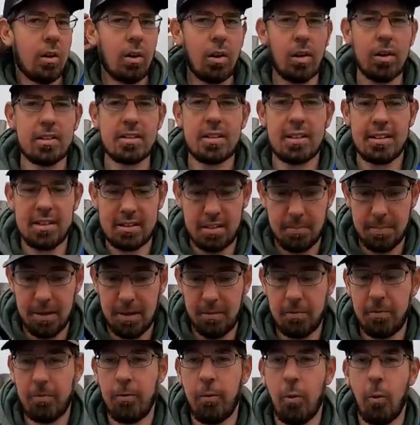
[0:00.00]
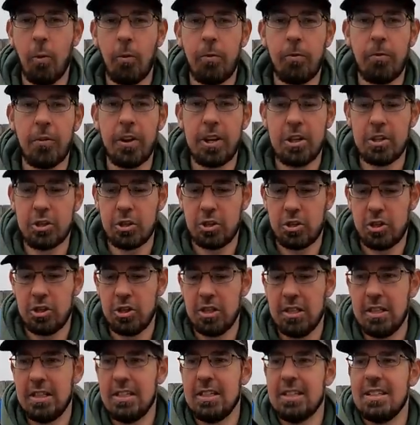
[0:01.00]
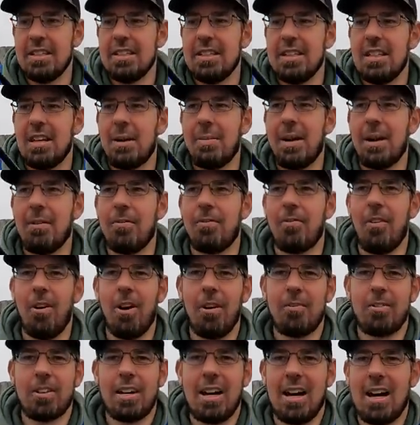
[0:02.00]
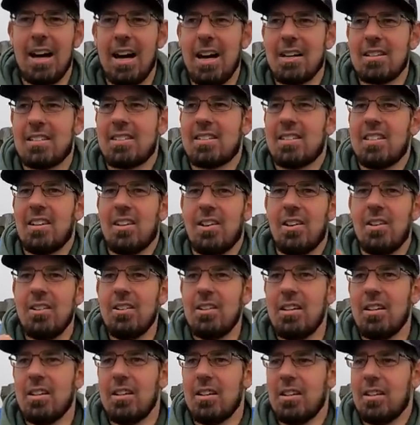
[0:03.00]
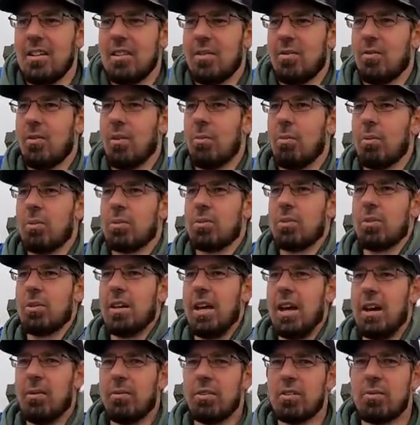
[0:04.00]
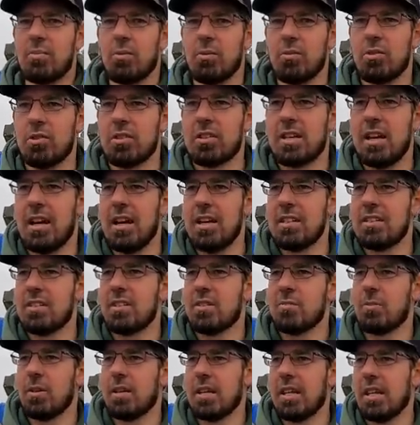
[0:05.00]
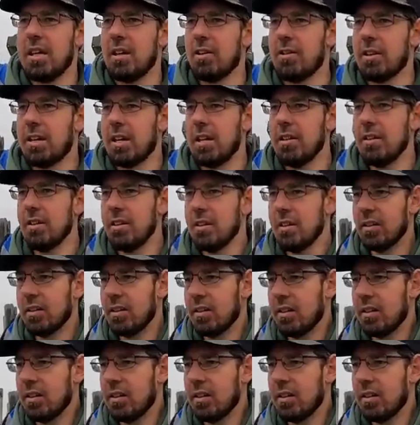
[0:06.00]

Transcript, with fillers: All right, so that's about four fish and about five casts. So what we'll do now is we'll just cast this one here again.